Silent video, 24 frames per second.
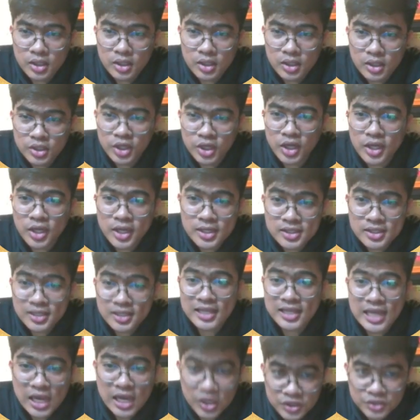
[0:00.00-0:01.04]
GIS
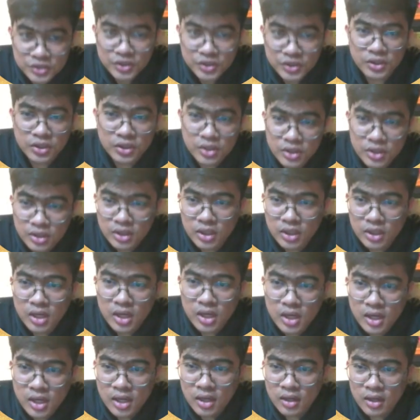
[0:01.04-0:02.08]
in action.
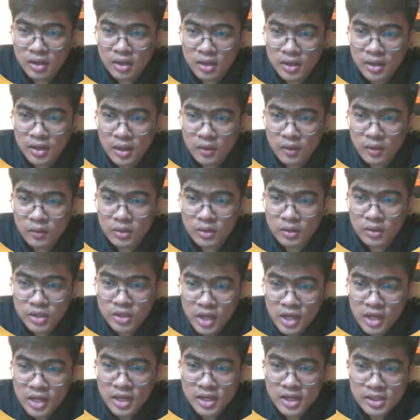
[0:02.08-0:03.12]
Now,
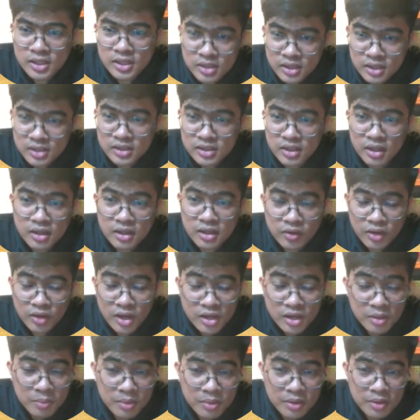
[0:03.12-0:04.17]
GIS is
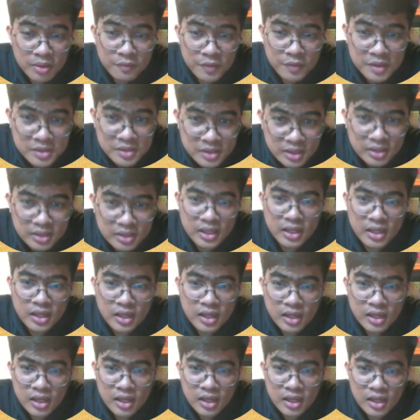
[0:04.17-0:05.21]
incredibly versatile.
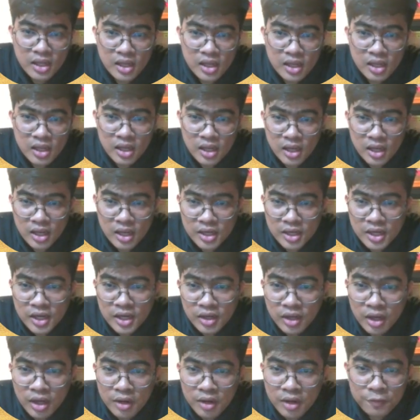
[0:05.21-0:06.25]
And
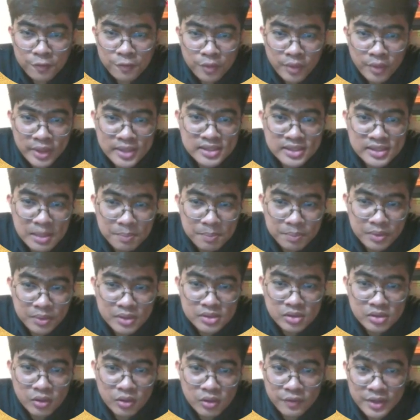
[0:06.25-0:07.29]
here are a few
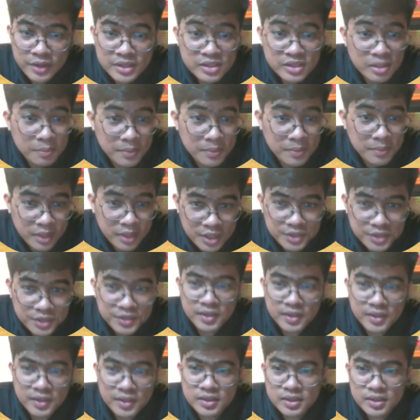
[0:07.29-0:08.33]
examples of its
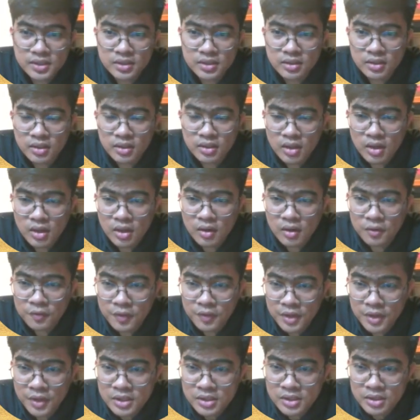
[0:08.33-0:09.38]
applications.
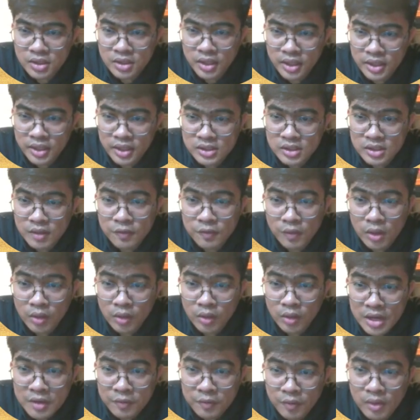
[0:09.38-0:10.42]
First is for
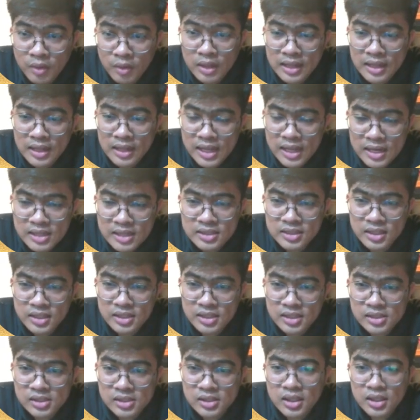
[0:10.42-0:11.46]
rainfall
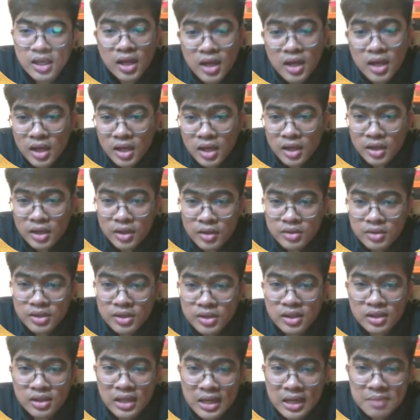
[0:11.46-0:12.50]
analysis.
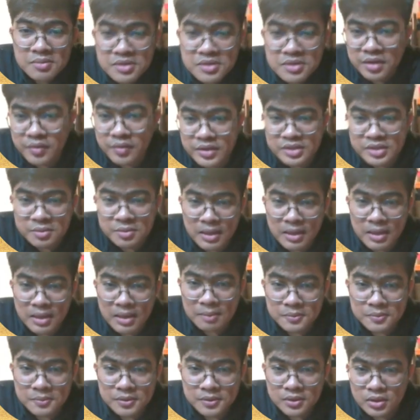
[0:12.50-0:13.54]
Using time series
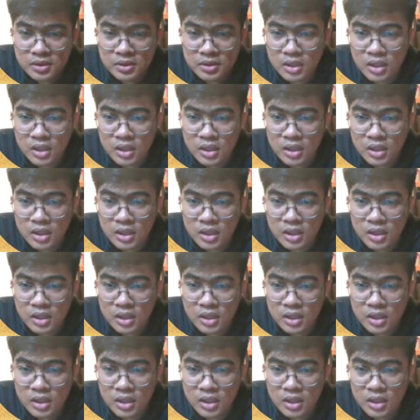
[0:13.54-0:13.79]
maps,